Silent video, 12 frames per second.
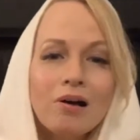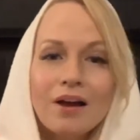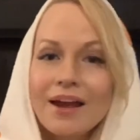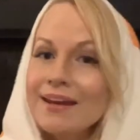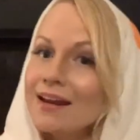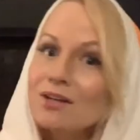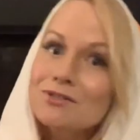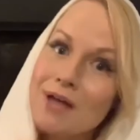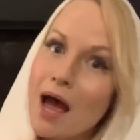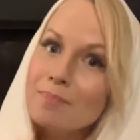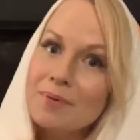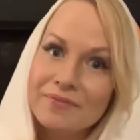and on
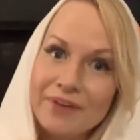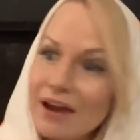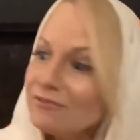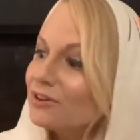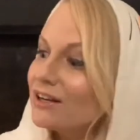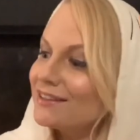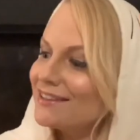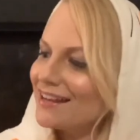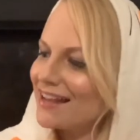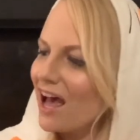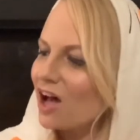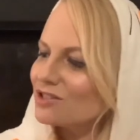top of
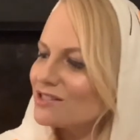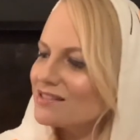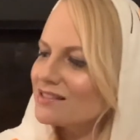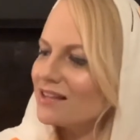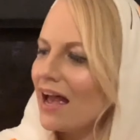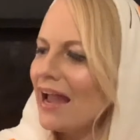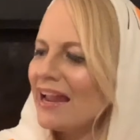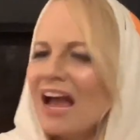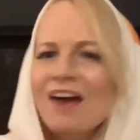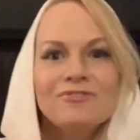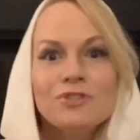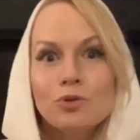everything else, I
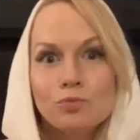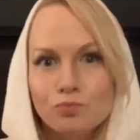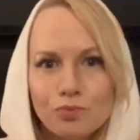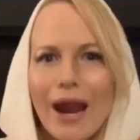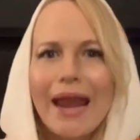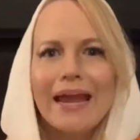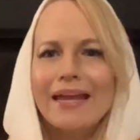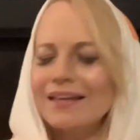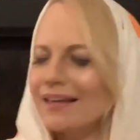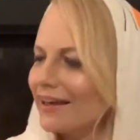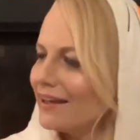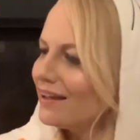have to
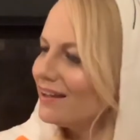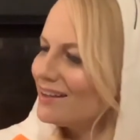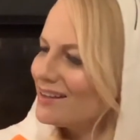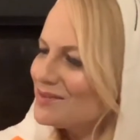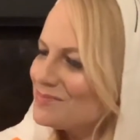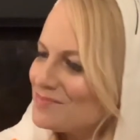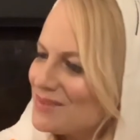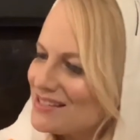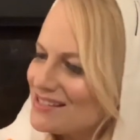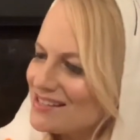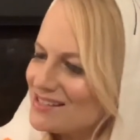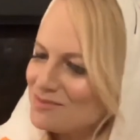rake,
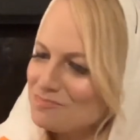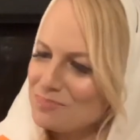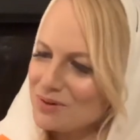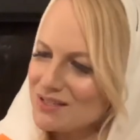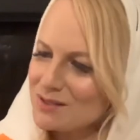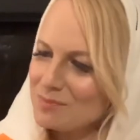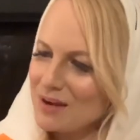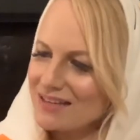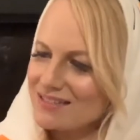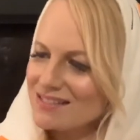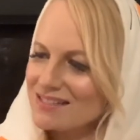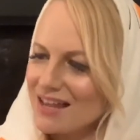Mrs.
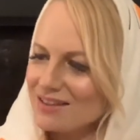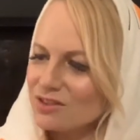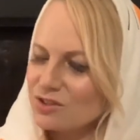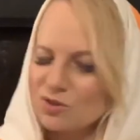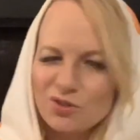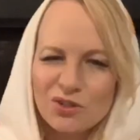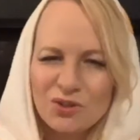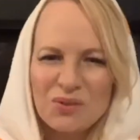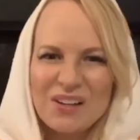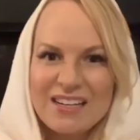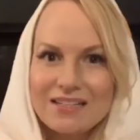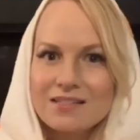Brisbane said through
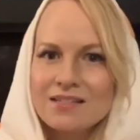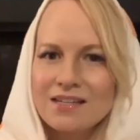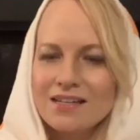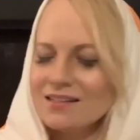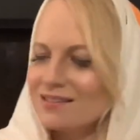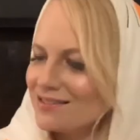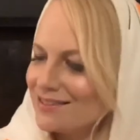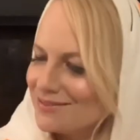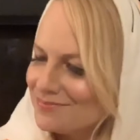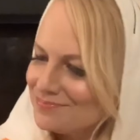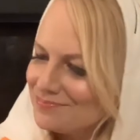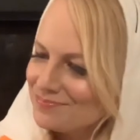gritted teeth.
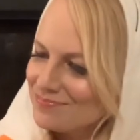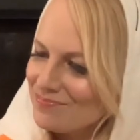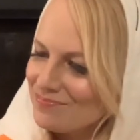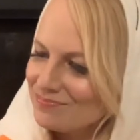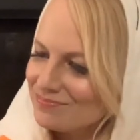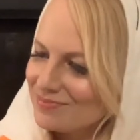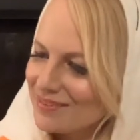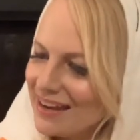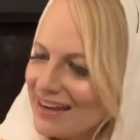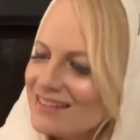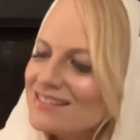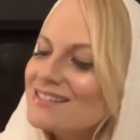
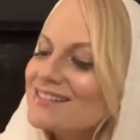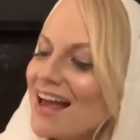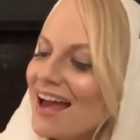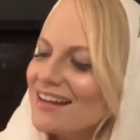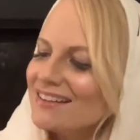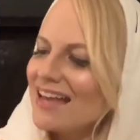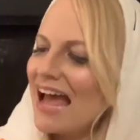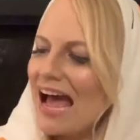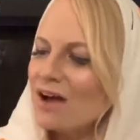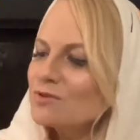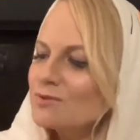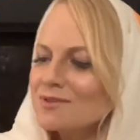Inside, the
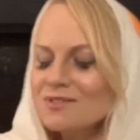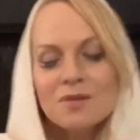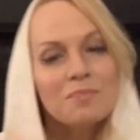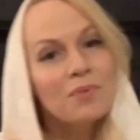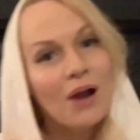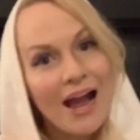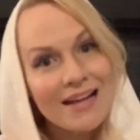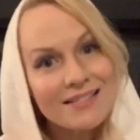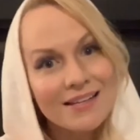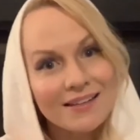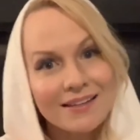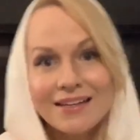house was
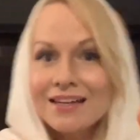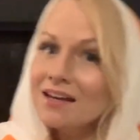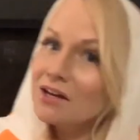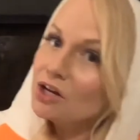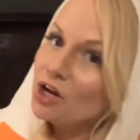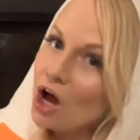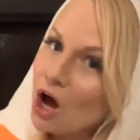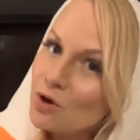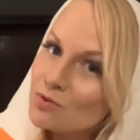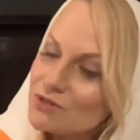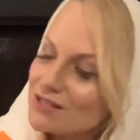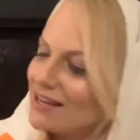surprisingly
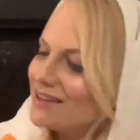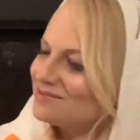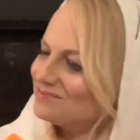cozy.